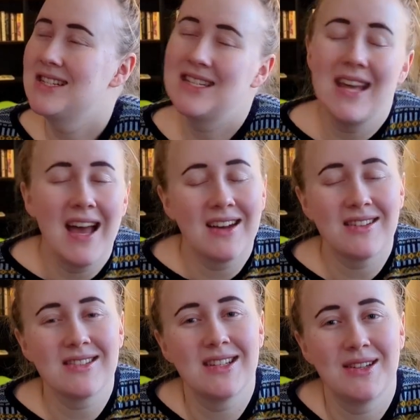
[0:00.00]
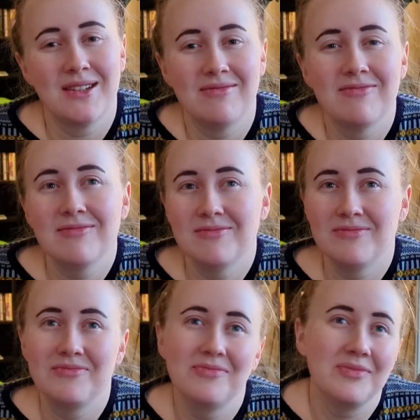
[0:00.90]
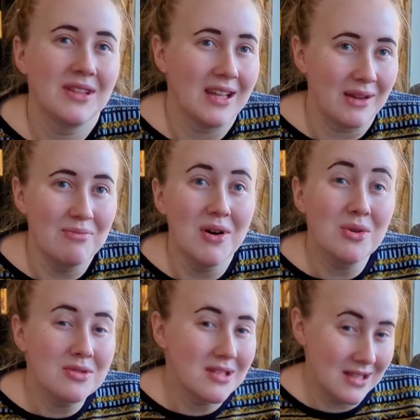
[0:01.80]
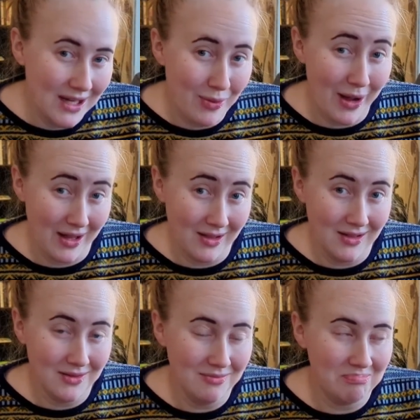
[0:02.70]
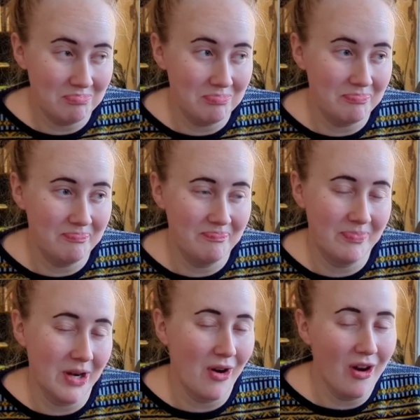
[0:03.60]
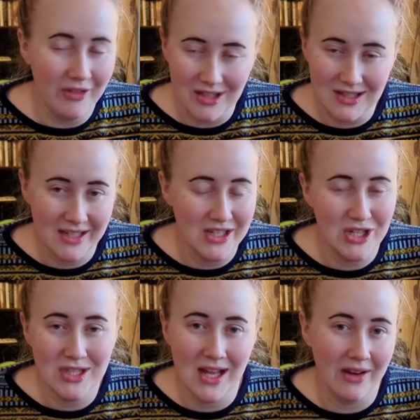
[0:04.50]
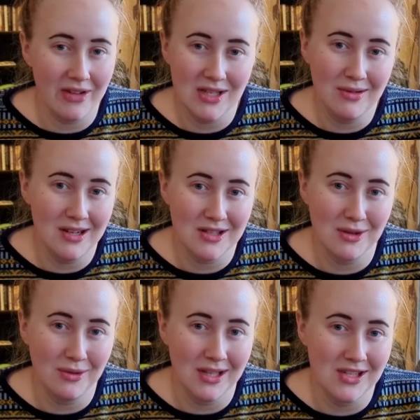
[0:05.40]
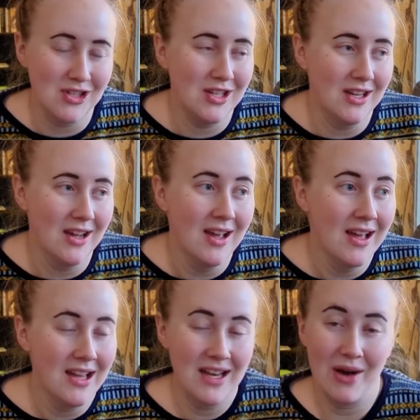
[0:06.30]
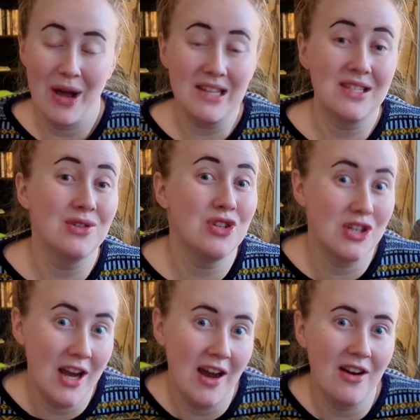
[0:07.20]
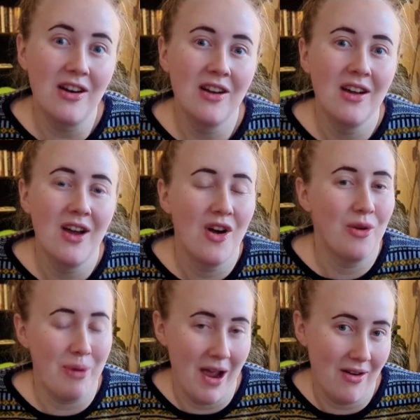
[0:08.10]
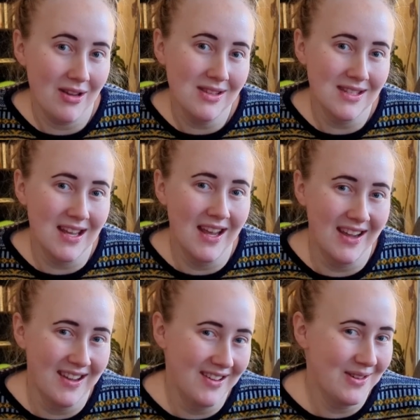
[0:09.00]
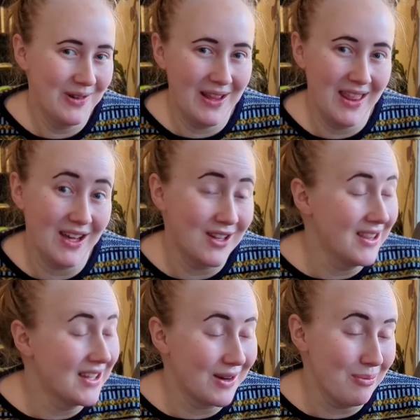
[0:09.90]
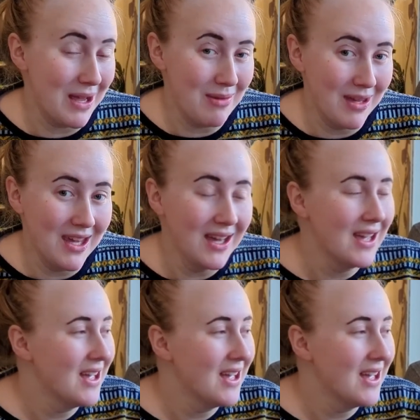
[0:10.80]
She handles it like mostly well, but obviously she's not even 2 years old and she now has to share her parents with a little baby.